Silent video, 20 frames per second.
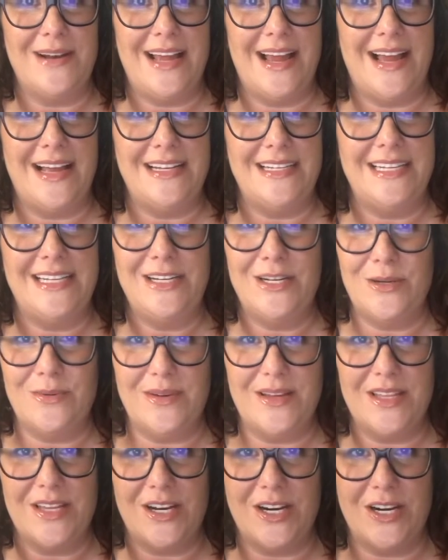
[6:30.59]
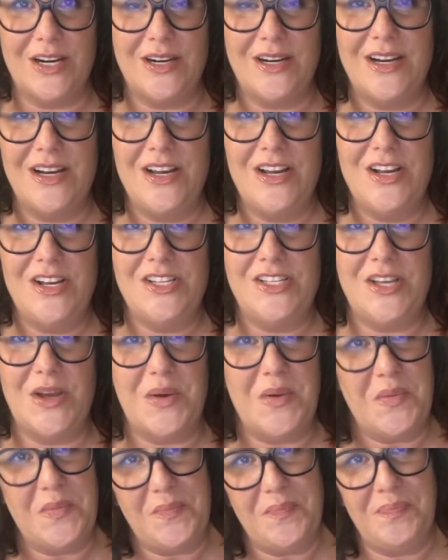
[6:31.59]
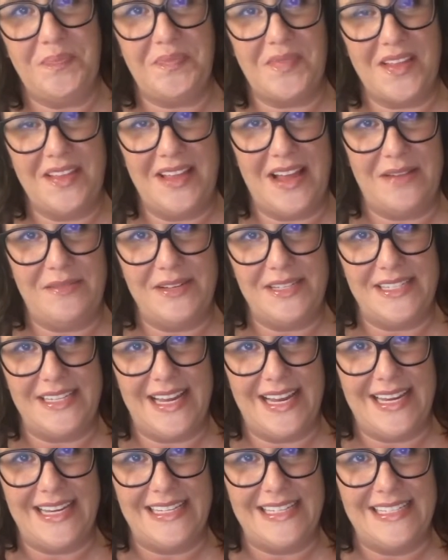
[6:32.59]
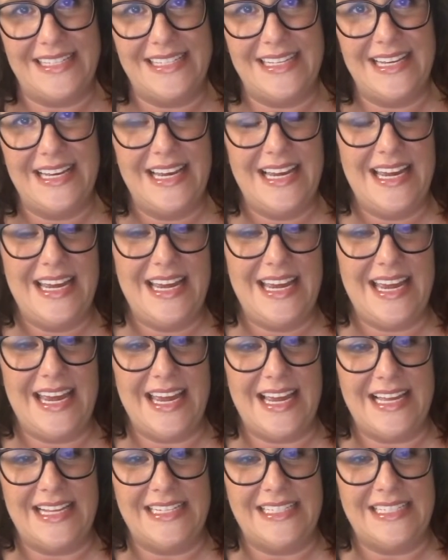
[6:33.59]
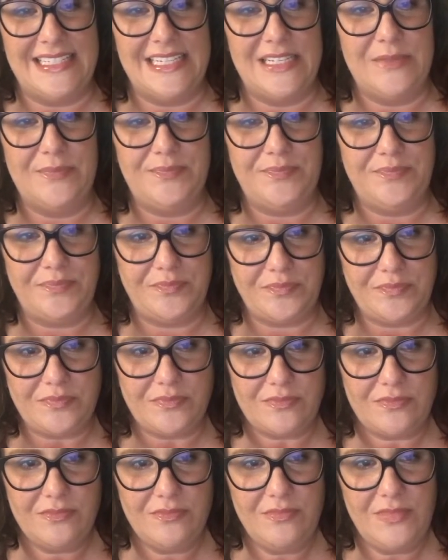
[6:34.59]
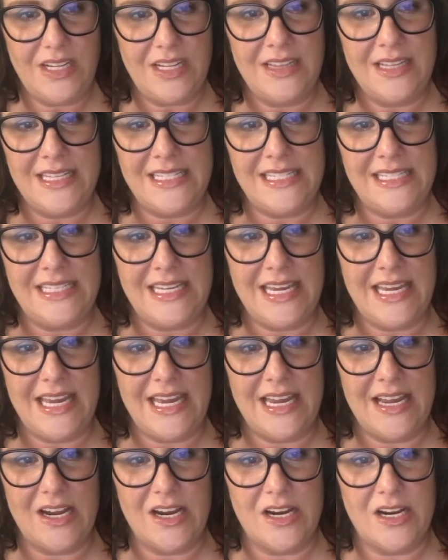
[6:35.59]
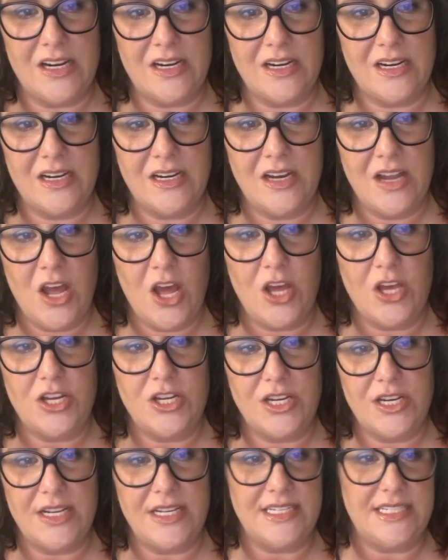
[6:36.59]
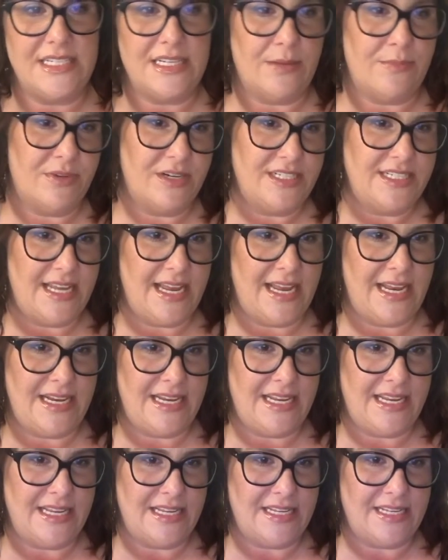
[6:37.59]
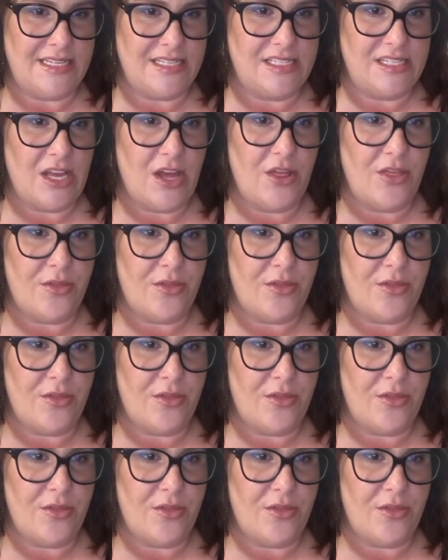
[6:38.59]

and had dinner with her, so that was nice. And let's see here. Number 10 is